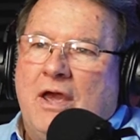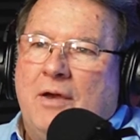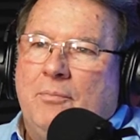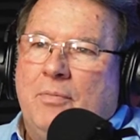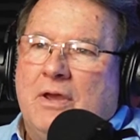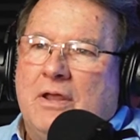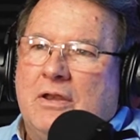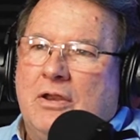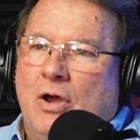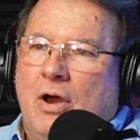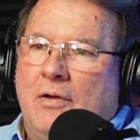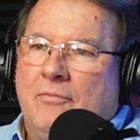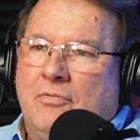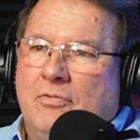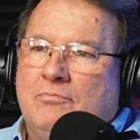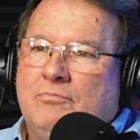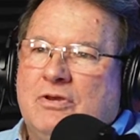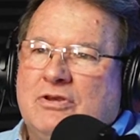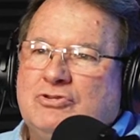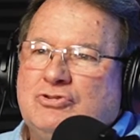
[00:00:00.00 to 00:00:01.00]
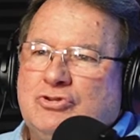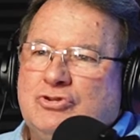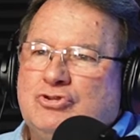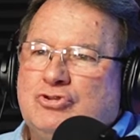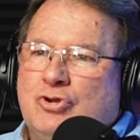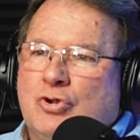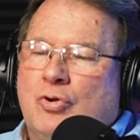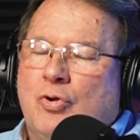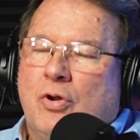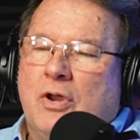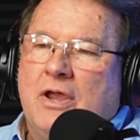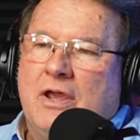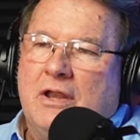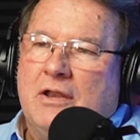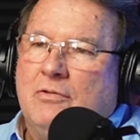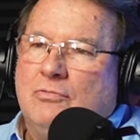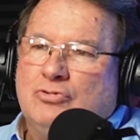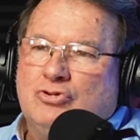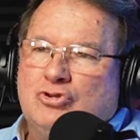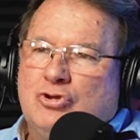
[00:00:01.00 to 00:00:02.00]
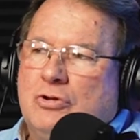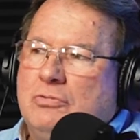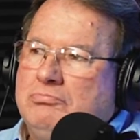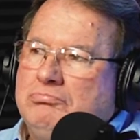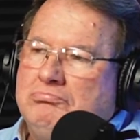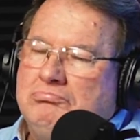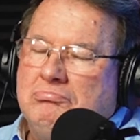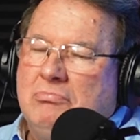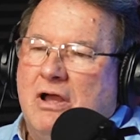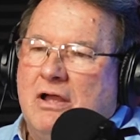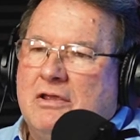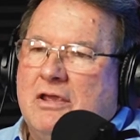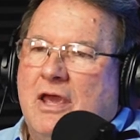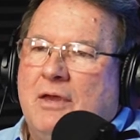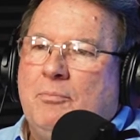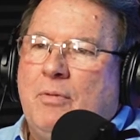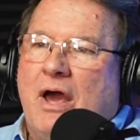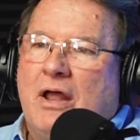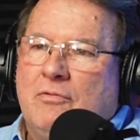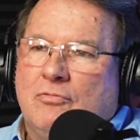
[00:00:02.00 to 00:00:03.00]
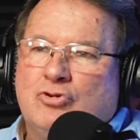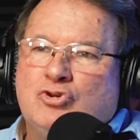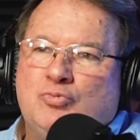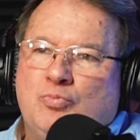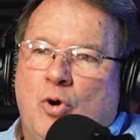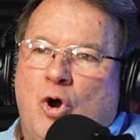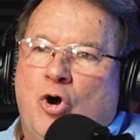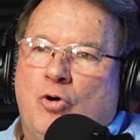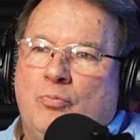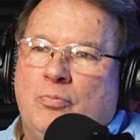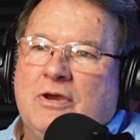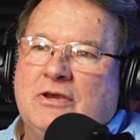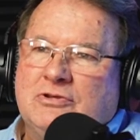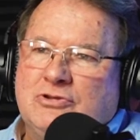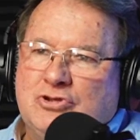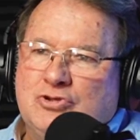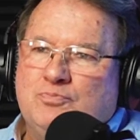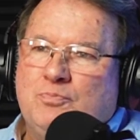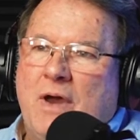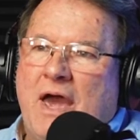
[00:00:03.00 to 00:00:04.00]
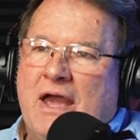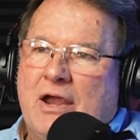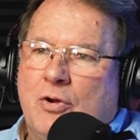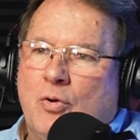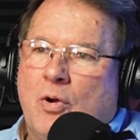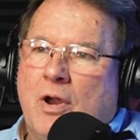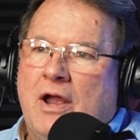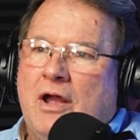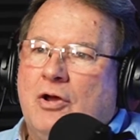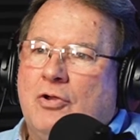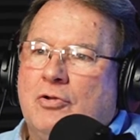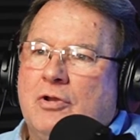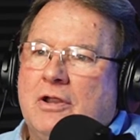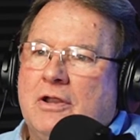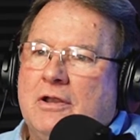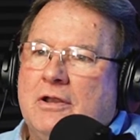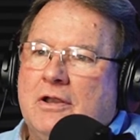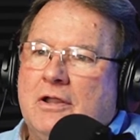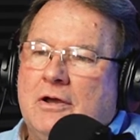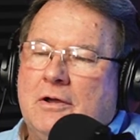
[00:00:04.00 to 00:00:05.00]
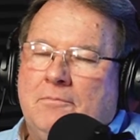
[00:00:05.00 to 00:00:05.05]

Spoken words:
I have a business degree, and I came out of a small business background, and